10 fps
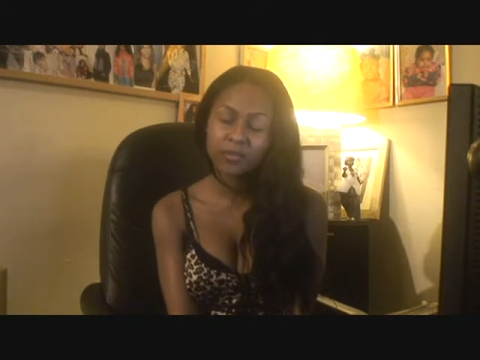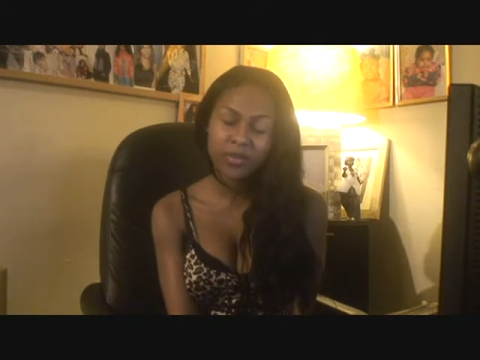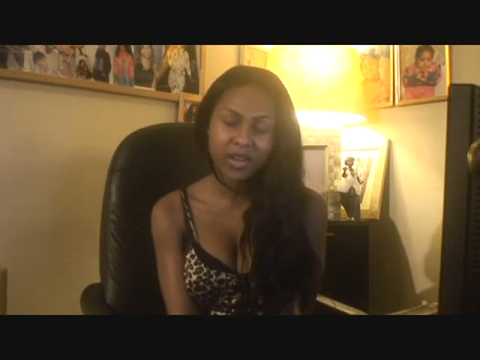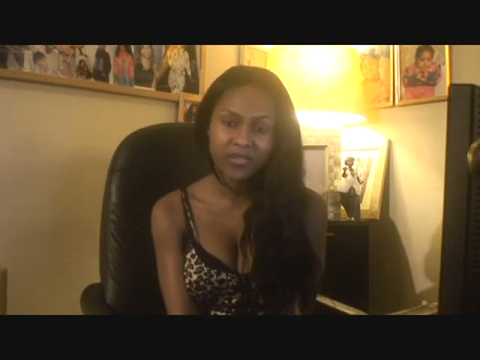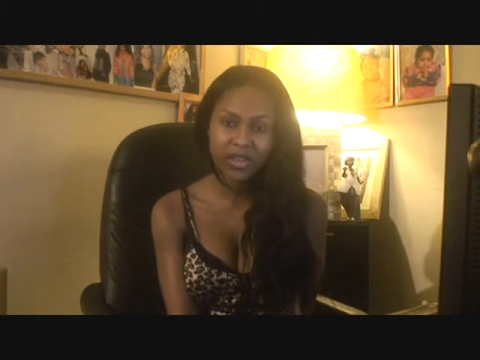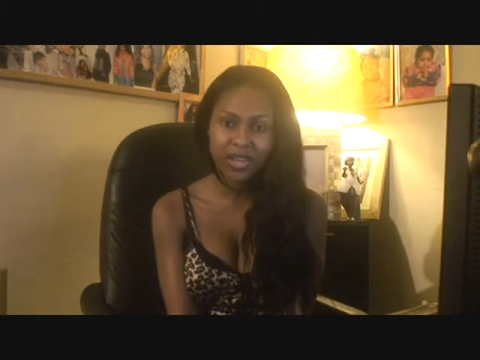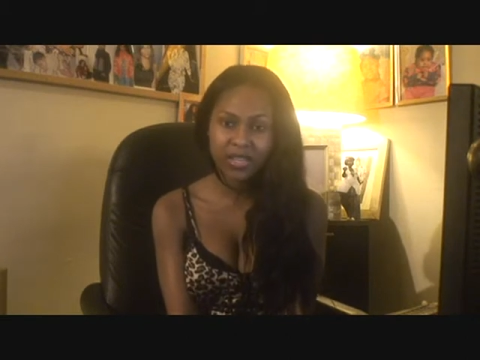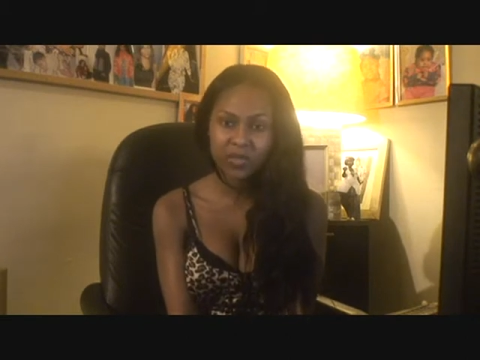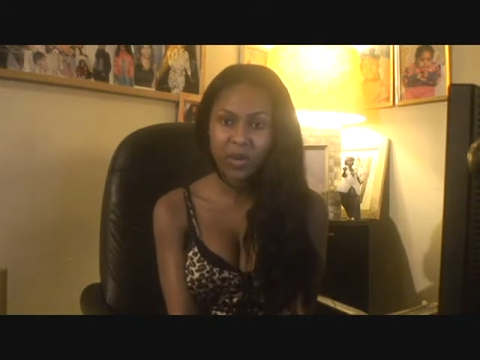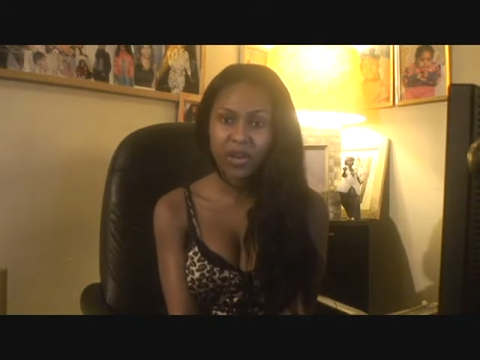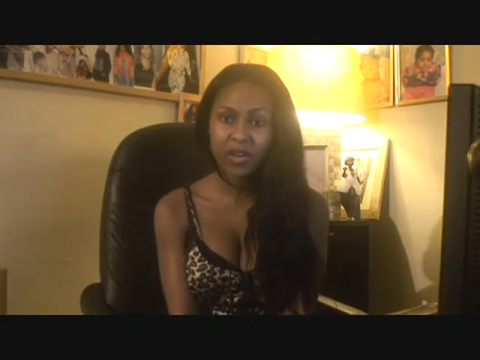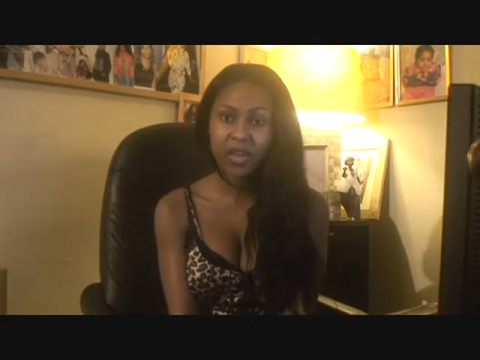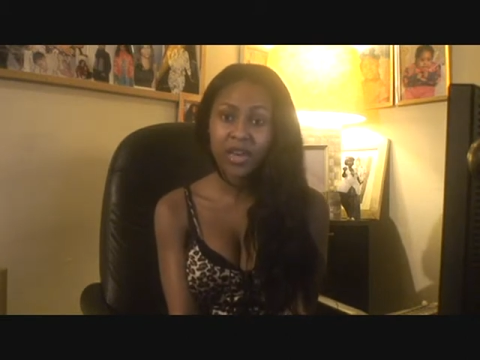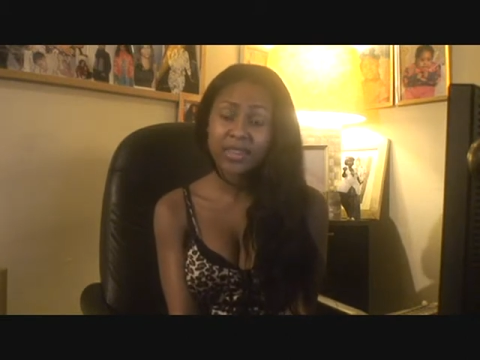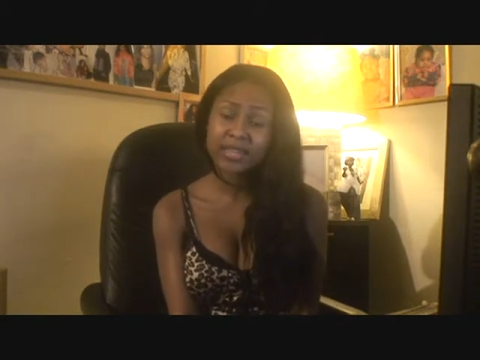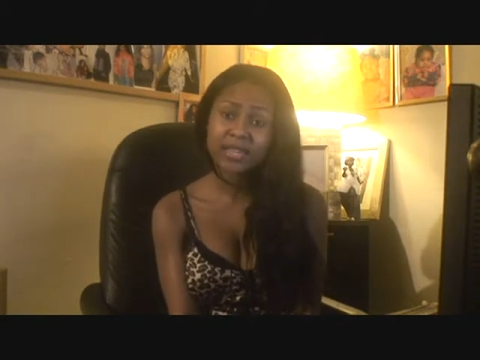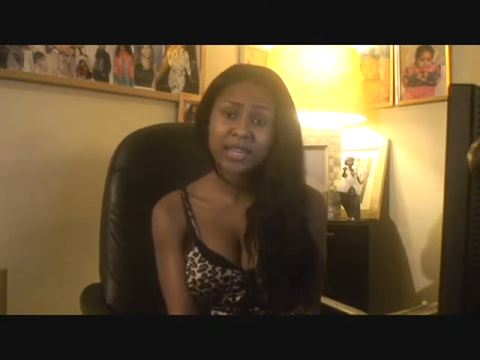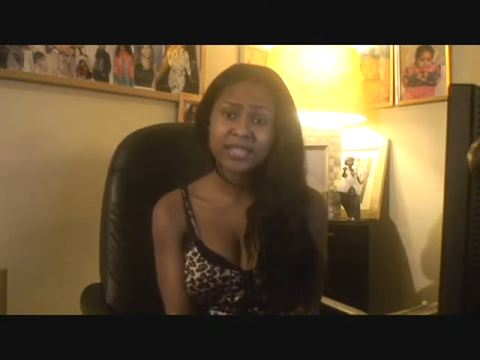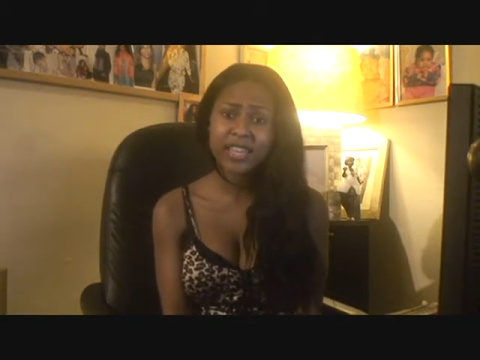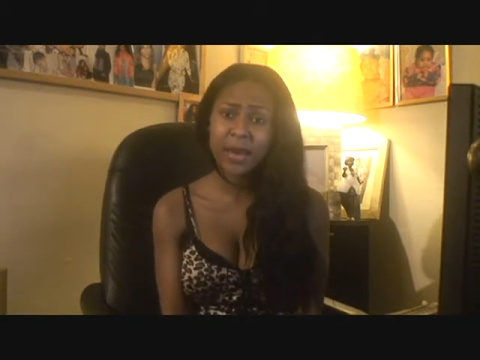but never late is better. They
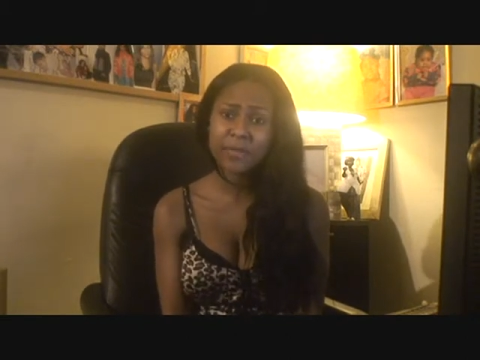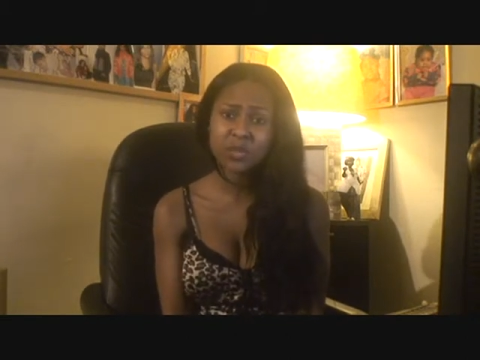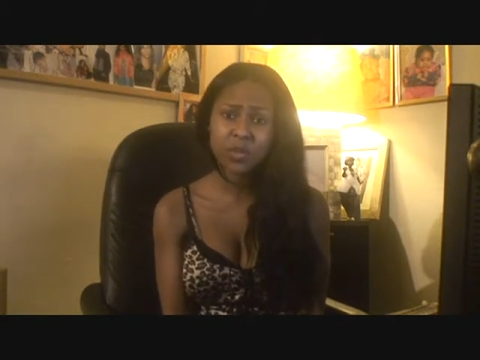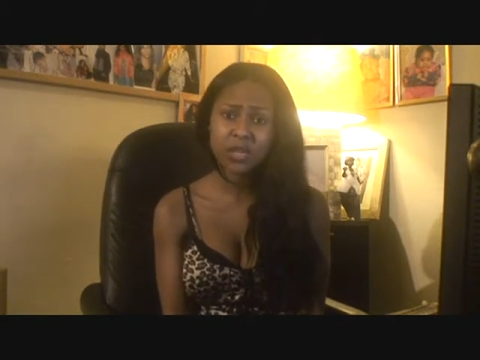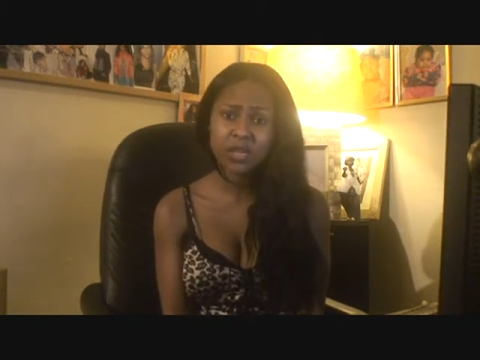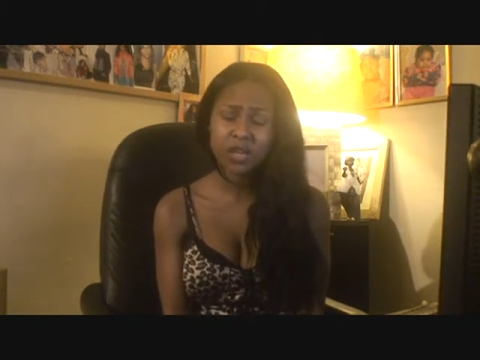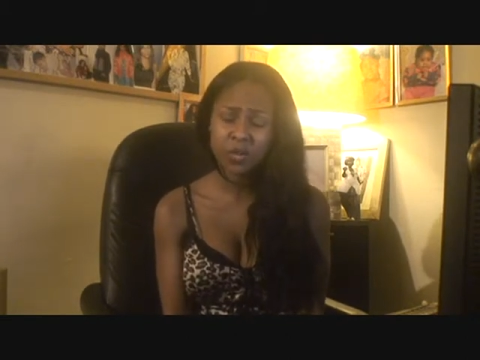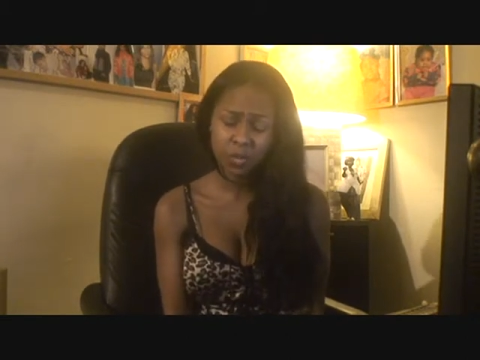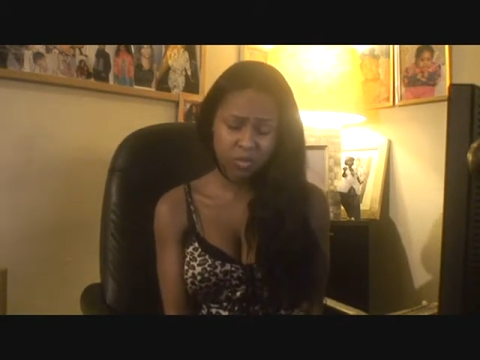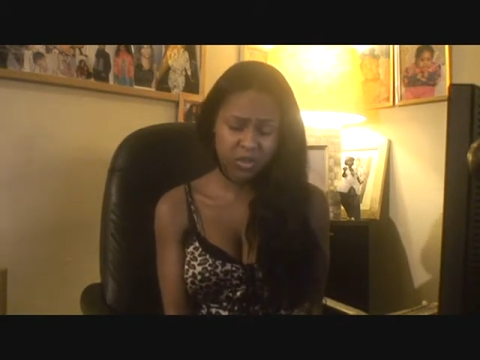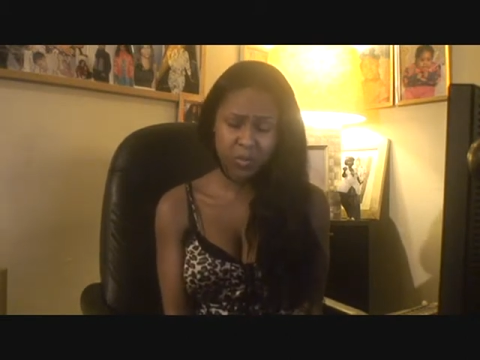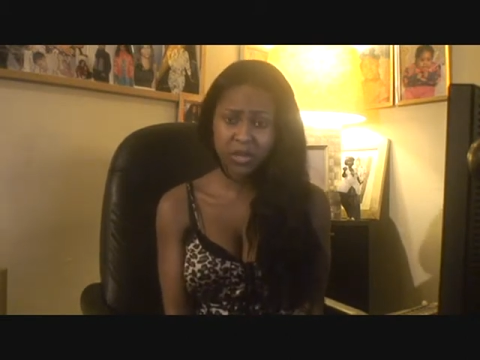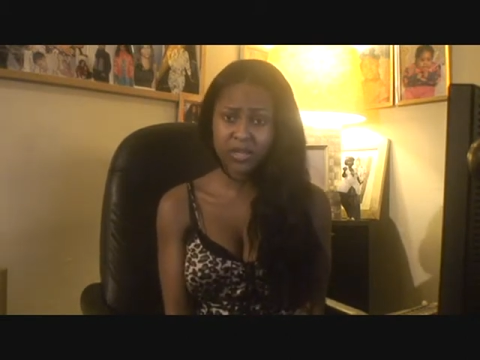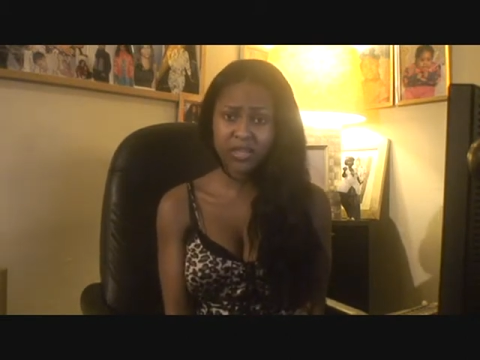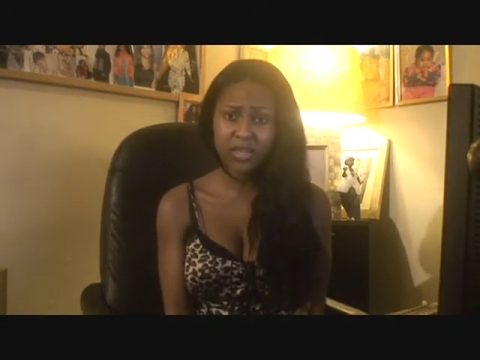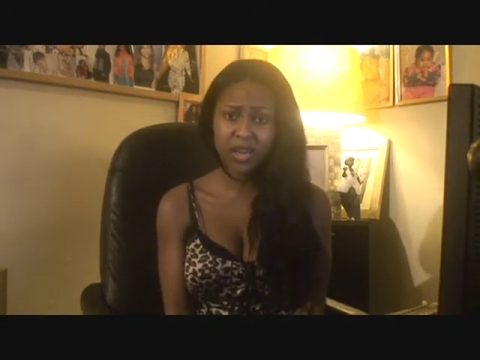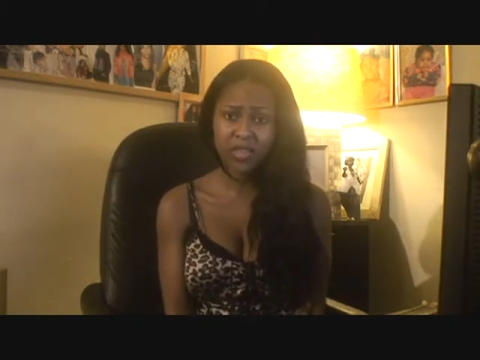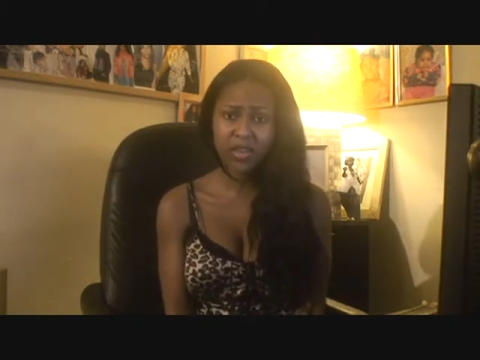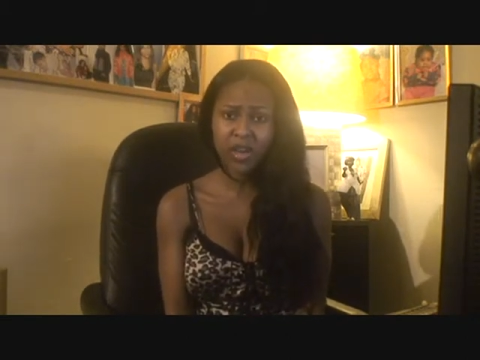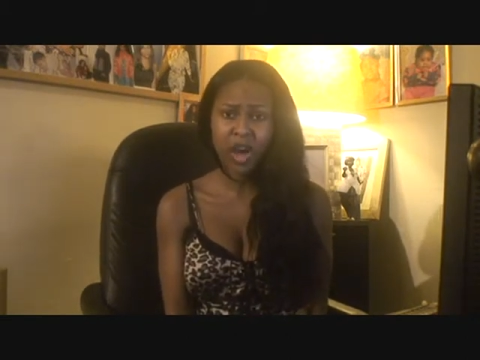tell us time is money. We'll spend it
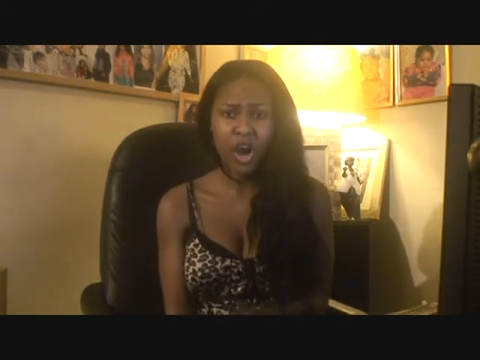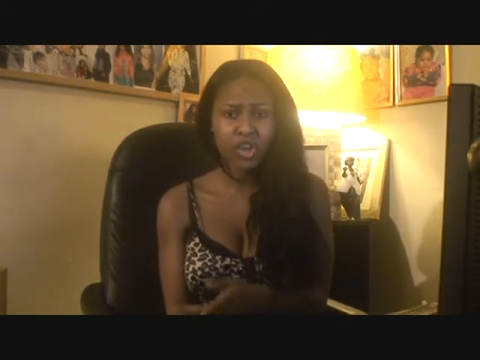together.